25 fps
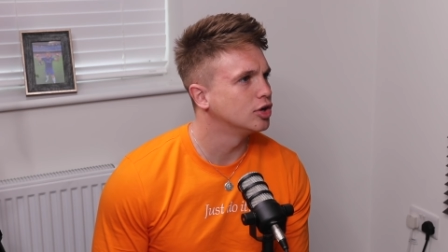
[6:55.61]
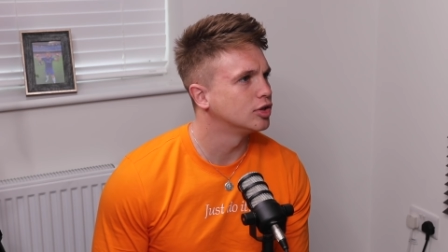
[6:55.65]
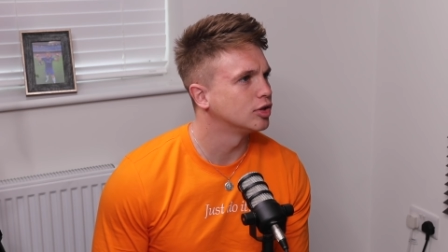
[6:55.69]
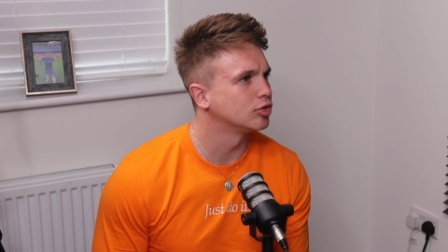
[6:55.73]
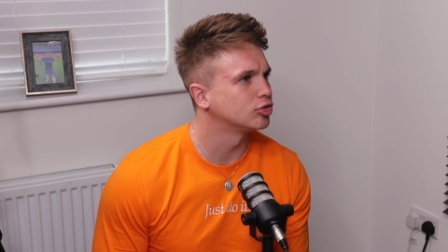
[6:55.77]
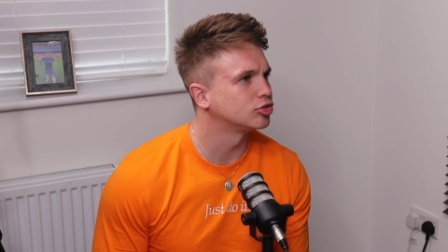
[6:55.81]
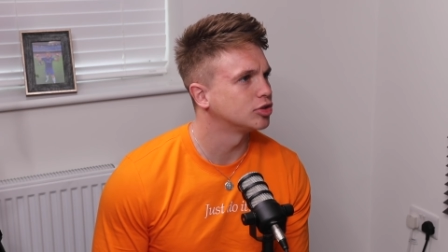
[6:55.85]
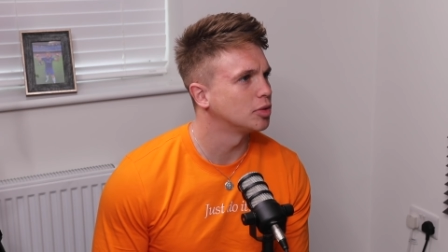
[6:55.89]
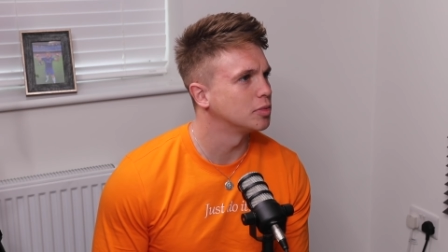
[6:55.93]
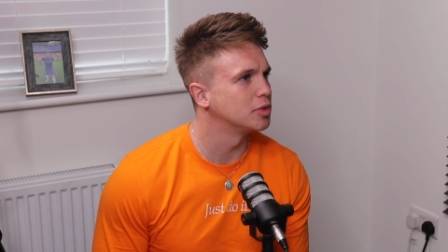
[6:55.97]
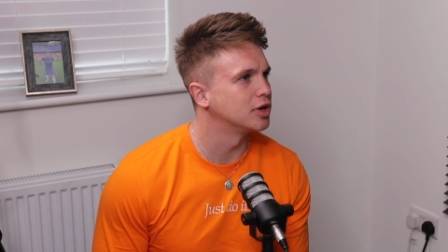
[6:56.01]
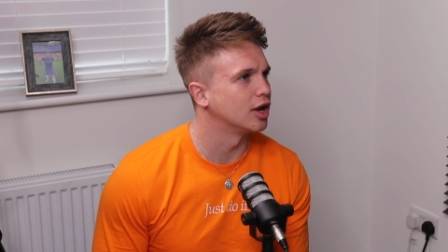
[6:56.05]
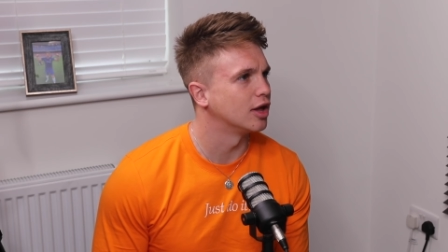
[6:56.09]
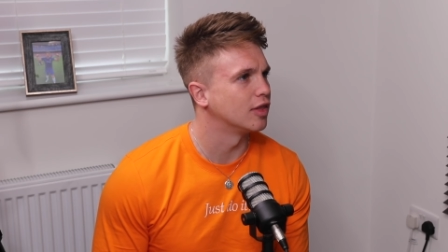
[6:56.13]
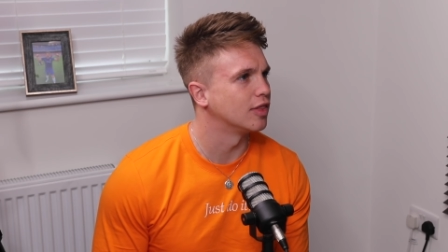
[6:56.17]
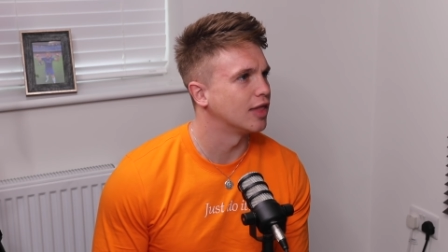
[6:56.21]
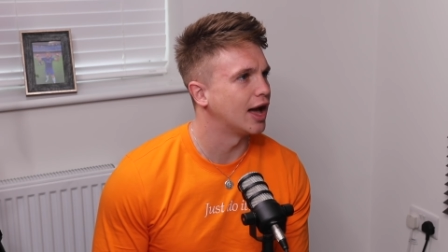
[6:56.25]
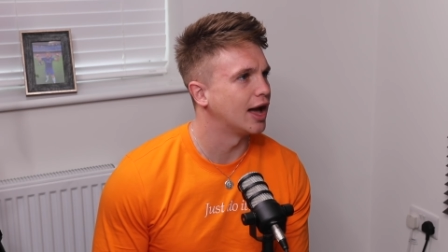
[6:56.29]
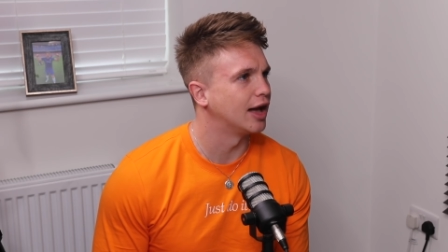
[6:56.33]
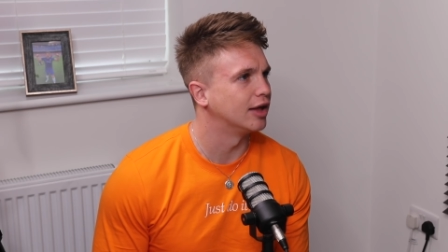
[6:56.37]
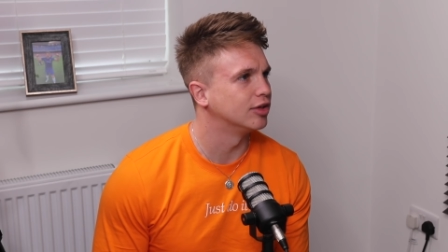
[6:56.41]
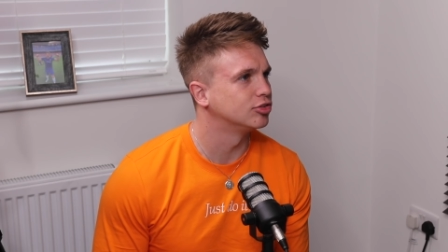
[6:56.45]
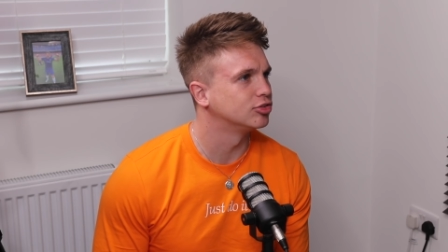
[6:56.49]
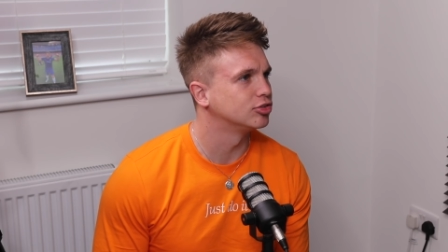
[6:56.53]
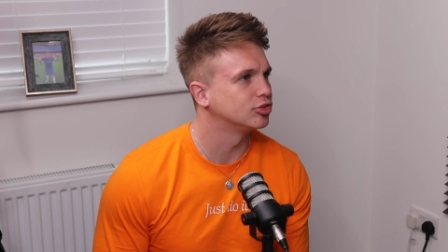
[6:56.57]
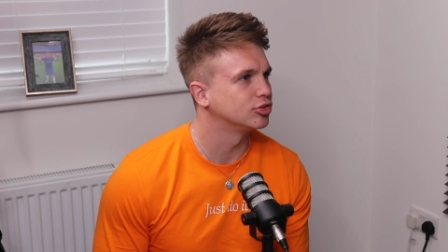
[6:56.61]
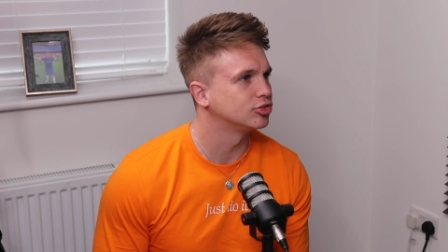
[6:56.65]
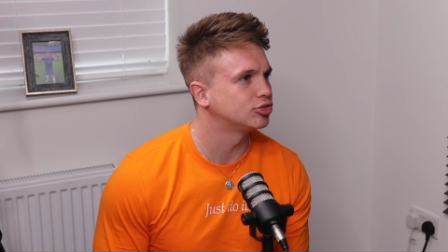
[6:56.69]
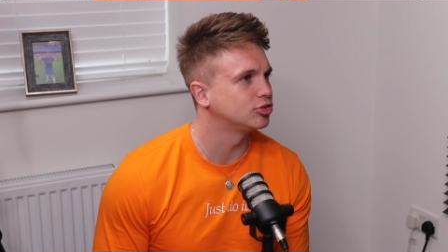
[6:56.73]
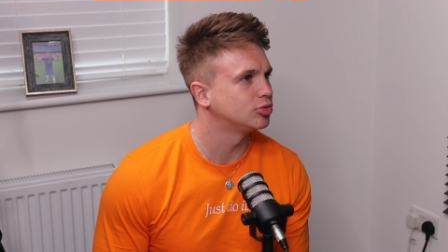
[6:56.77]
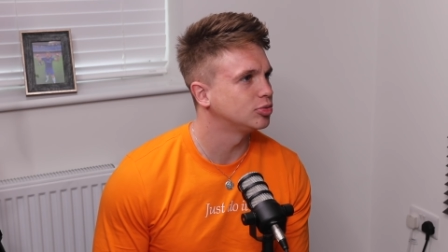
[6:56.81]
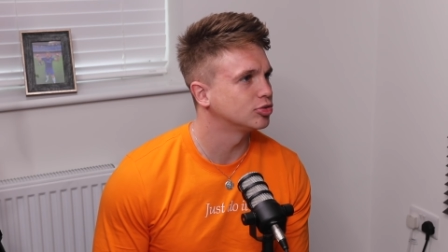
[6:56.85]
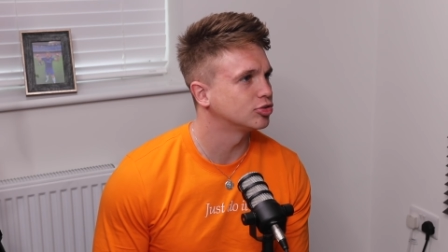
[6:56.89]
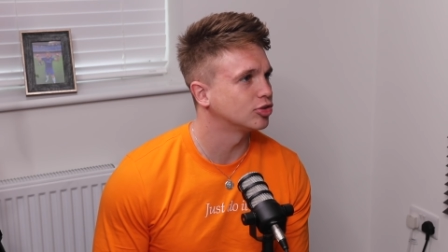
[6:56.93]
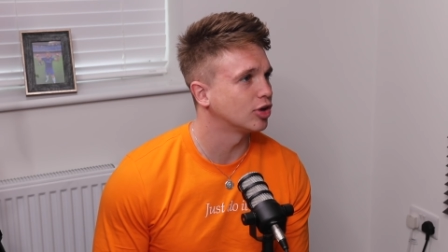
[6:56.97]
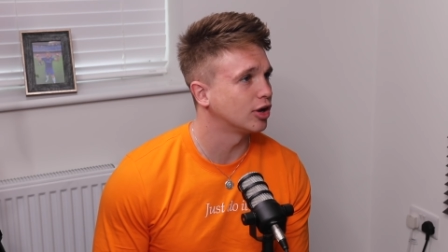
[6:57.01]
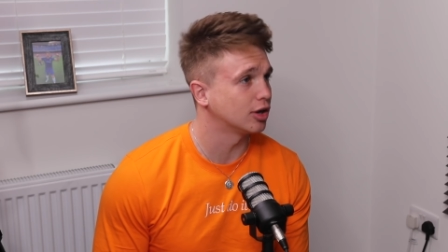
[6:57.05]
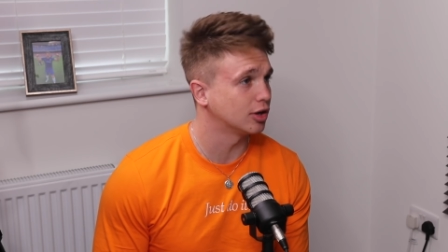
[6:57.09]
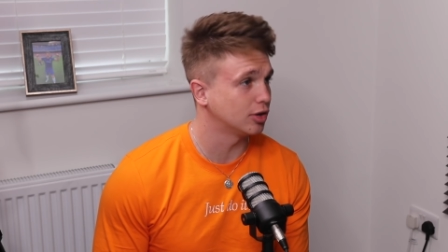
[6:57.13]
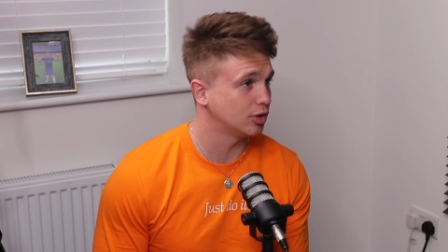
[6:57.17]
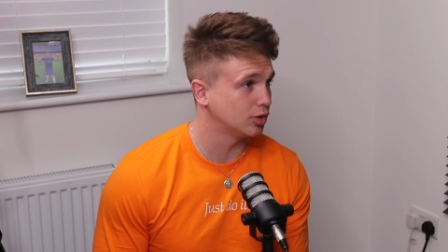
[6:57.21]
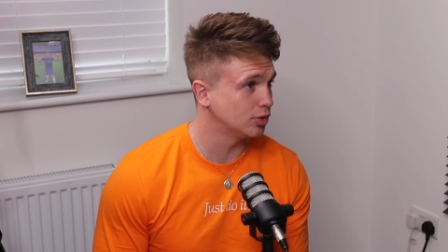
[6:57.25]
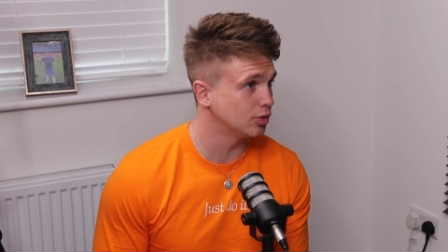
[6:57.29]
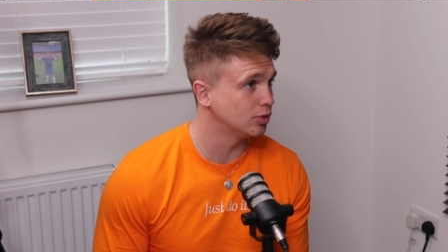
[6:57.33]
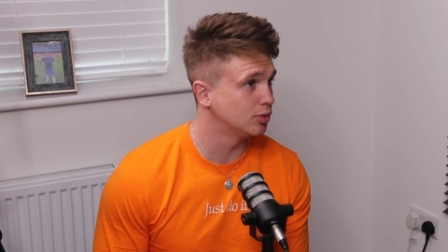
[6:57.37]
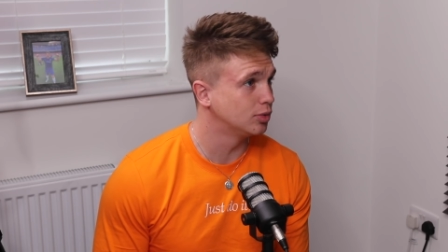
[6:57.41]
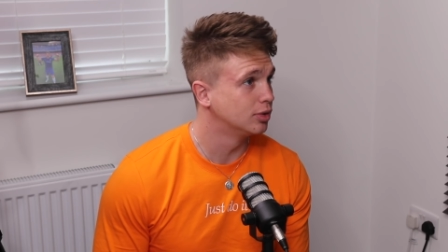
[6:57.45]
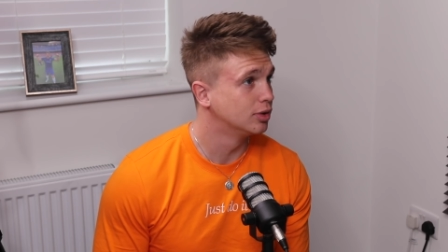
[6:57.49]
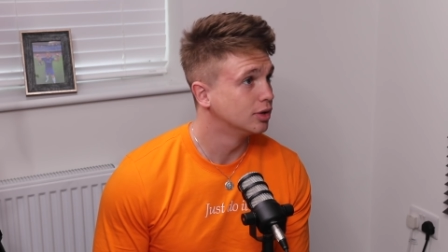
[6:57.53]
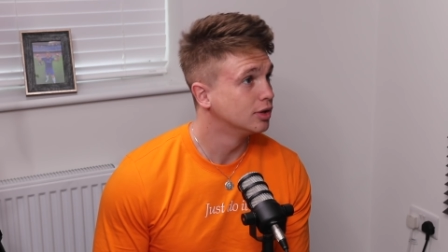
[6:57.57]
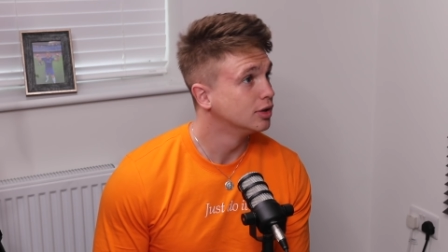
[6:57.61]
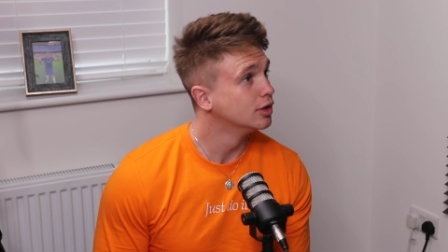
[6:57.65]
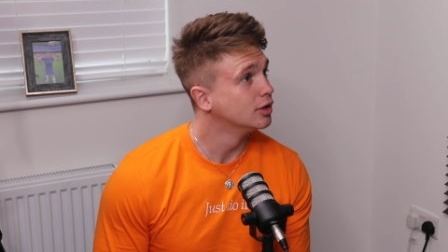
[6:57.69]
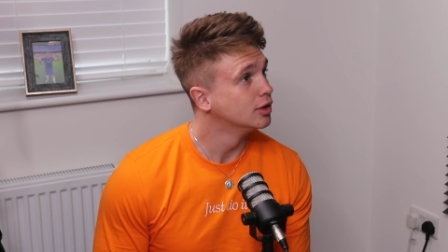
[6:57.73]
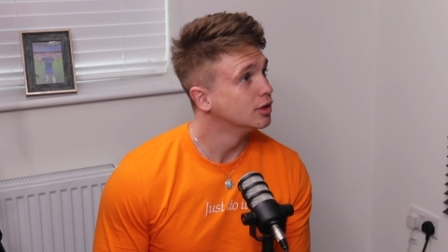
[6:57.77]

there was something like that, and she was like, oh